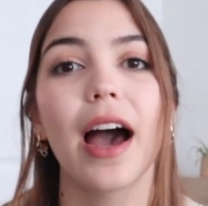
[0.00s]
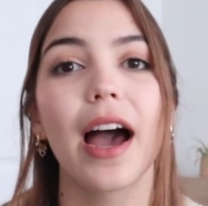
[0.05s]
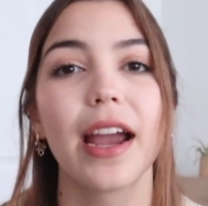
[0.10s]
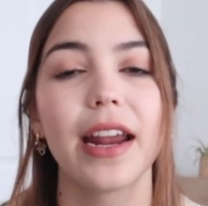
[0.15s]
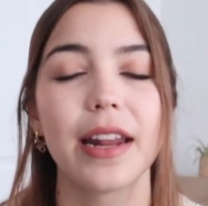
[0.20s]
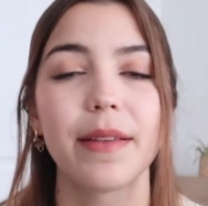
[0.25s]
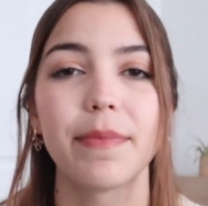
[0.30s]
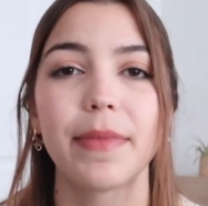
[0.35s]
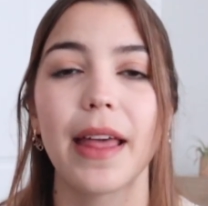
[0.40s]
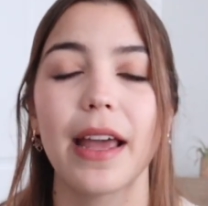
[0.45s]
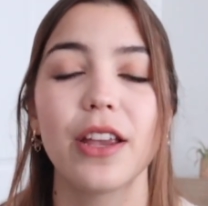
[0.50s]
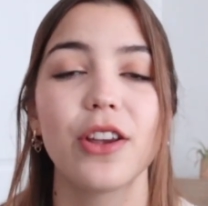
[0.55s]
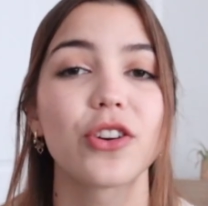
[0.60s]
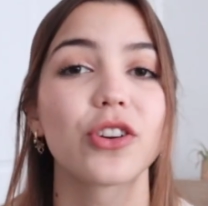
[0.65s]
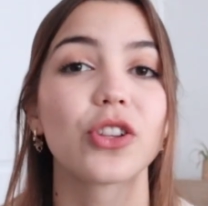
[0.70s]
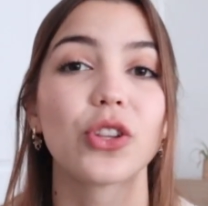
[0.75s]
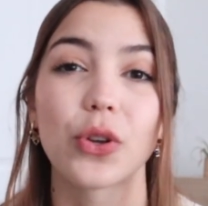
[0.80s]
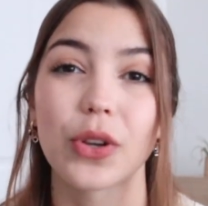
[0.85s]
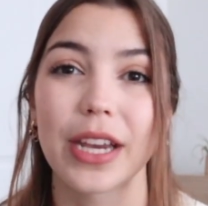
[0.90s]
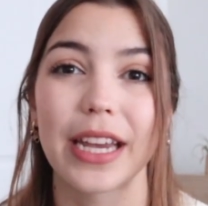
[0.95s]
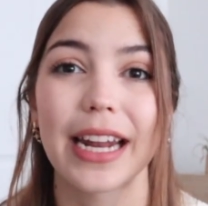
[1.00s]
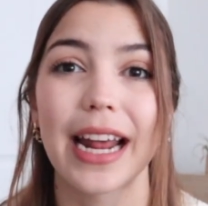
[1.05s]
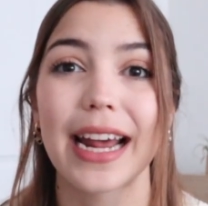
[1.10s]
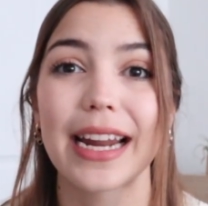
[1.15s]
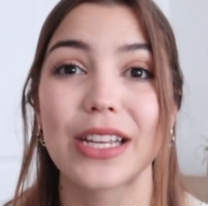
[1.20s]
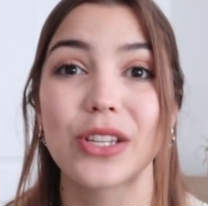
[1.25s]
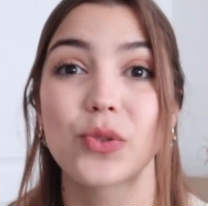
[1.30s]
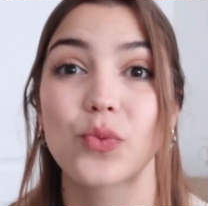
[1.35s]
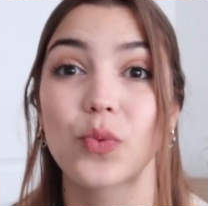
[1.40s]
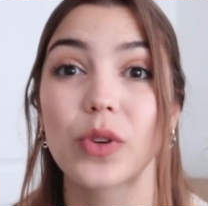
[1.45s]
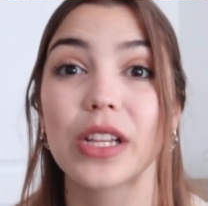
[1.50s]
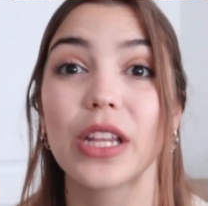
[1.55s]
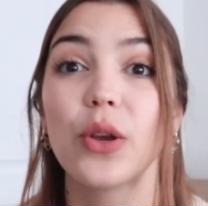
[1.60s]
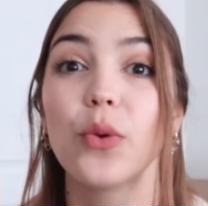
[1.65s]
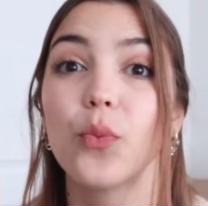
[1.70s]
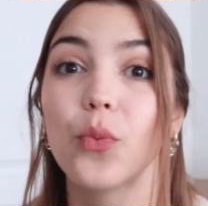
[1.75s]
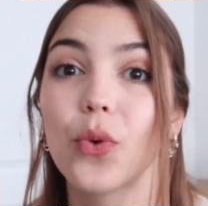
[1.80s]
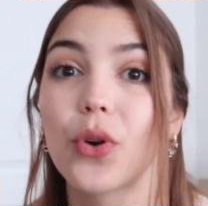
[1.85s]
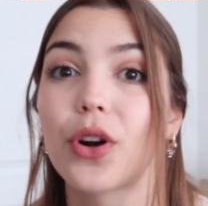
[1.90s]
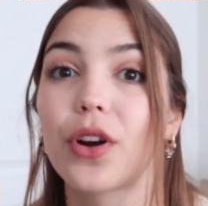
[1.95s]
item that you're looking at is really
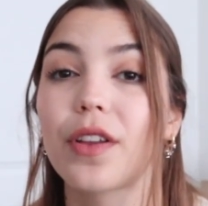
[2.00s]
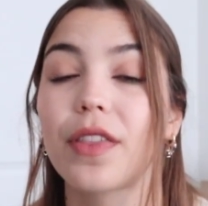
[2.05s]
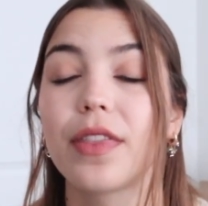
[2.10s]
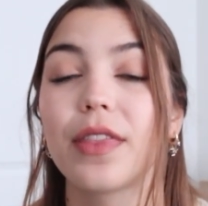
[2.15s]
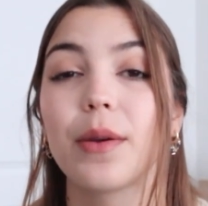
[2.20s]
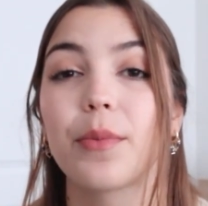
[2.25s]
worth